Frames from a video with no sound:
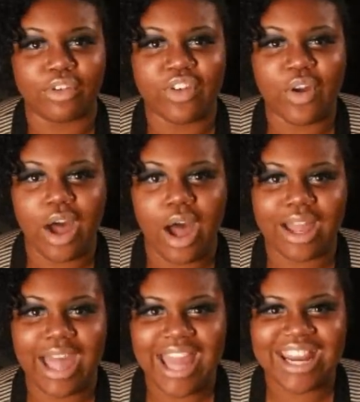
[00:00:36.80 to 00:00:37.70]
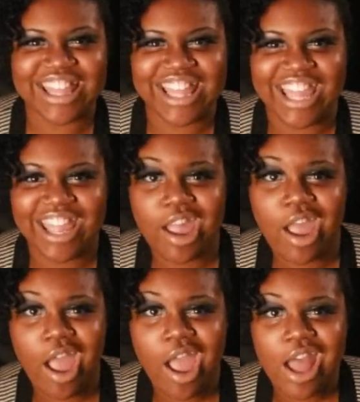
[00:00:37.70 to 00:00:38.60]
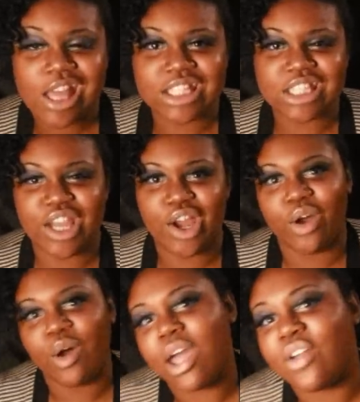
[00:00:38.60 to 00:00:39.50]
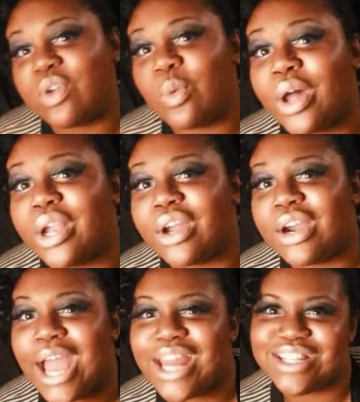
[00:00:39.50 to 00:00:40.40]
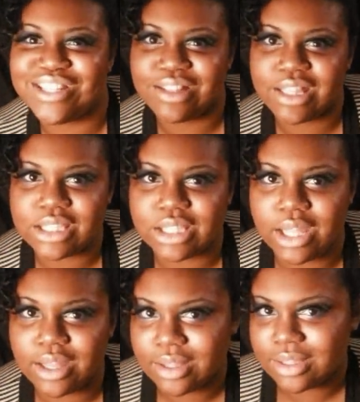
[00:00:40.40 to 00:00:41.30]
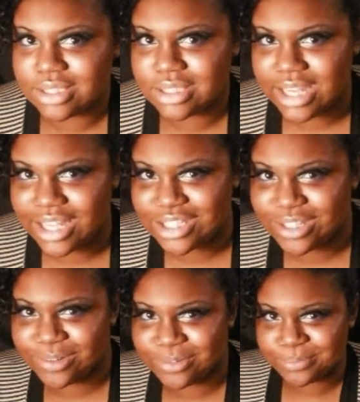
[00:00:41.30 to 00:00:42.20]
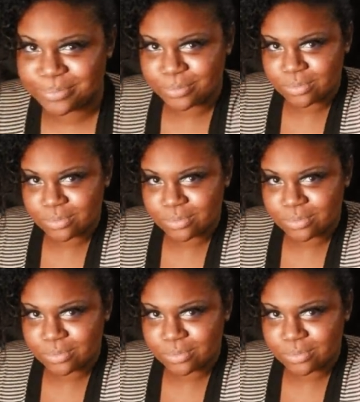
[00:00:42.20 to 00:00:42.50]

or faux hawk kind of thing. So if you want to learn how to do this look, stay tuned.